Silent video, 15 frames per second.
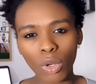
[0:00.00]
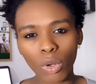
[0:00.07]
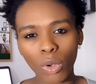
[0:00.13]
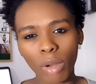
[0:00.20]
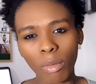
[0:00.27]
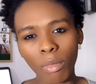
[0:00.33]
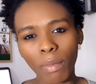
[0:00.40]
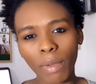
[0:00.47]

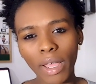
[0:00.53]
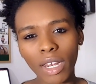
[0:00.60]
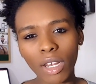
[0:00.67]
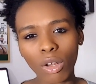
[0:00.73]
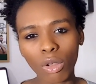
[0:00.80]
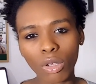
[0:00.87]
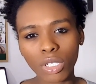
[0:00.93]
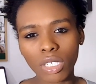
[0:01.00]
I remember I
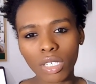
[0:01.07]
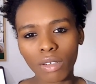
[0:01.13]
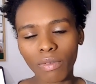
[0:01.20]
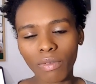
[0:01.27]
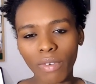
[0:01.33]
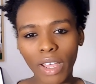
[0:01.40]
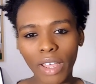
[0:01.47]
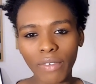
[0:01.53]
lost
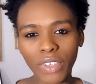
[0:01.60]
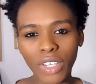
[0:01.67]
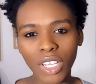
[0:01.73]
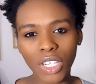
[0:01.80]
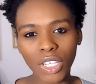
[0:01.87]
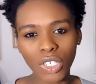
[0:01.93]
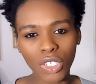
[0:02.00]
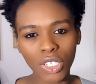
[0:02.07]
5
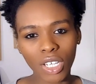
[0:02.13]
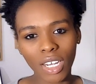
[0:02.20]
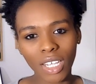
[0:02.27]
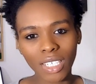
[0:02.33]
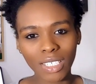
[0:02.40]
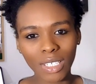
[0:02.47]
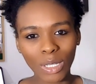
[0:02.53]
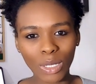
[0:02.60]
kg
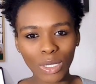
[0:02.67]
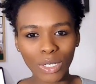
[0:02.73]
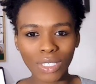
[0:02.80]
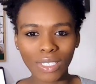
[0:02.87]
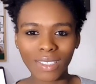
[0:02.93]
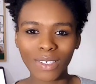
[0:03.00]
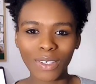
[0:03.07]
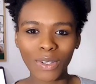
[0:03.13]
and I still
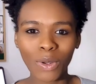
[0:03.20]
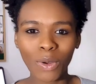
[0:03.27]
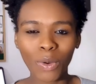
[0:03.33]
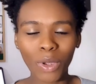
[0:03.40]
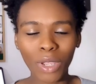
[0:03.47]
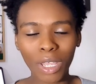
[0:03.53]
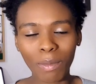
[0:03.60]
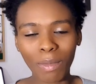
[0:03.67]
looked
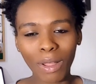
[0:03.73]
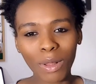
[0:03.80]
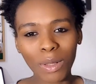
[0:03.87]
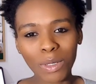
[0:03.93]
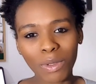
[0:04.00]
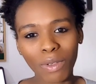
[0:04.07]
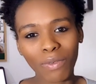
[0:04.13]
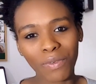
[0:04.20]
okay, my
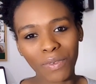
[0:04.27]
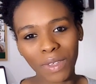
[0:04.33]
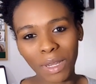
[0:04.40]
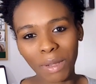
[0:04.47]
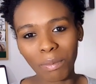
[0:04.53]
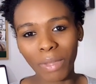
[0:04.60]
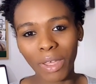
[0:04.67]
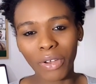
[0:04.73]
clothes were
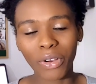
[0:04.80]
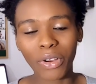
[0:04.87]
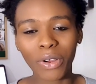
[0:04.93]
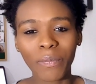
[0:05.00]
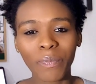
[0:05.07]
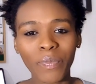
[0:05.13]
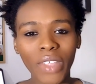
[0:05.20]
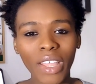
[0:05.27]
fitting
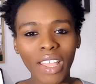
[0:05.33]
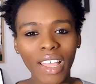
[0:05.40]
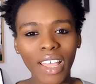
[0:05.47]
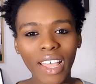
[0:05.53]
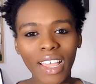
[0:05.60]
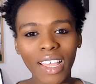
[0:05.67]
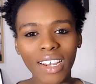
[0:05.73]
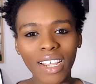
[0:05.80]
better,
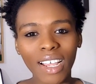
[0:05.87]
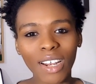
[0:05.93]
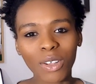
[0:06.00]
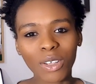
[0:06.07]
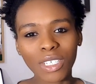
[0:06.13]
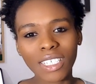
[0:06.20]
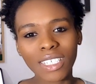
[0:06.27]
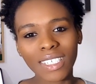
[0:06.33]
and I
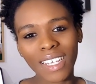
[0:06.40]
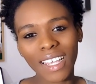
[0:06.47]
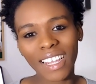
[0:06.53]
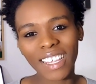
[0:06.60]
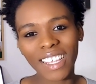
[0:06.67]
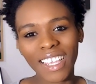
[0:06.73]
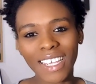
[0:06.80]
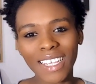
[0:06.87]
lost
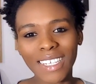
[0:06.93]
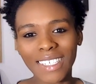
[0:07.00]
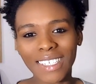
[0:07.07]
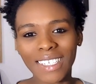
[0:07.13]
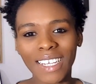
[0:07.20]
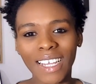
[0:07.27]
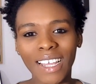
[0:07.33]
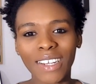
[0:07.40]
10
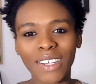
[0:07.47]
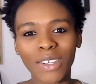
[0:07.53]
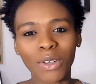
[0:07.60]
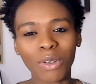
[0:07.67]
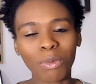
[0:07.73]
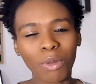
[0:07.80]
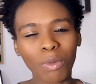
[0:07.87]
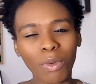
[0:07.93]
kg
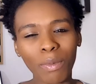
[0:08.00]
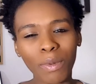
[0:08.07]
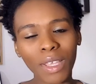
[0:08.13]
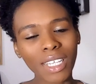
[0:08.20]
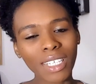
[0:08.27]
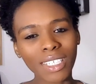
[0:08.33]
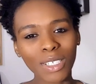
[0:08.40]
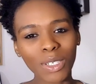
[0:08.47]
and people were
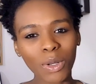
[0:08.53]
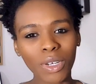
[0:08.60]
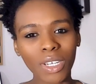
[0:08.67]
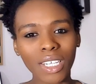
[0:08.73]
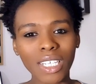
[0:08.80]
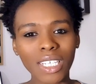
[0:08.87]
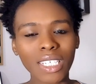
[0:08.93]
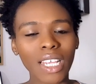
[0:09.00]
beginning to
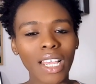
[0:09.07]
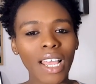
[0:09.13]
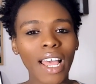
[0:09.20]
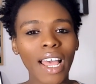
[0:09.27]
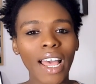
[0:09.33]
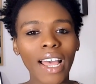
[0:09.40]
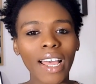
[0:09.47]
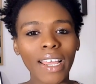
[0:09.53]
notice.
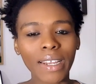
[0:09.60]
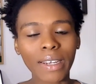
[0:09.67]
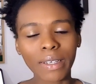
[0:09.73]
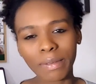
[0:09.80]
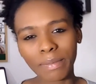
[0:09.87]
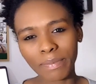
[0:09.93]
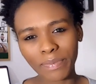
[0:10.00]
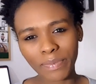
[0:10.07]

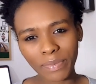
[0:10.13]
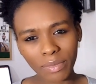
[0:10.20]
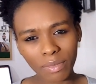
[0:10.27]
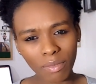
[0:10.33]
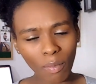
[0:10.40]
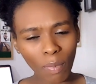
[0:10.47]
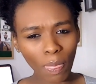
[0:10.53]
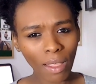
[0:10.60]
And
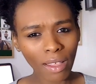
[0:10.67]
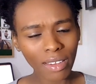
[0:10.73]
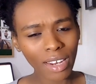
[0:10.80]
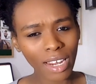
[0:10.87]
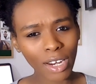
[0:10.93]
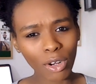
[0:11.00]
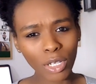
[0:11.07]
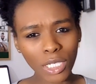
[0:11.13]

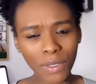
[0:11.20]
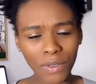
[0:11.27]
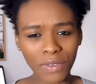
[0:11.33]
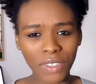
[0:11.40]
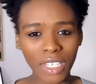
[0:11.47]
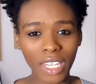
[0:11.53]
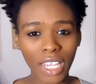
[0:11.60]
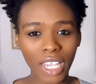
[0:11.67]
then I lost
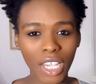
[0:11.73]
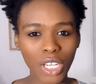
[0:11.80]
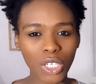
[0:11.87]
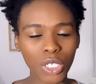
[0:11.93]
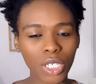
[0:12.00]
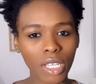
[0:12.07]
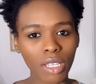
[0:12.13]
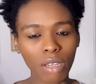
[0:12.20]
15
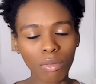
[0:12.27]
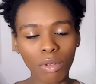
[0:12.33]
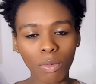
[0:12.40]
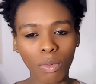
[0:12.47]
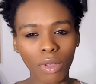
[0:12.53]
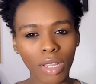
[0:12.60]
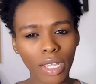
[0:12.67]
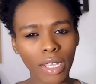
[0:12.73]
kg, and then
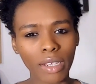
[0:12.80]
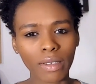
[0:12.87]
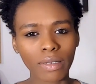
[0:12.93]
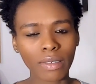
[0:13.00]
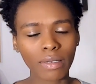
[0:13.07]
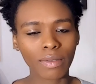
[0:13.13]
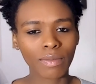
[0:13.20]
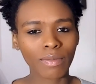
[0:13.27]
people were like,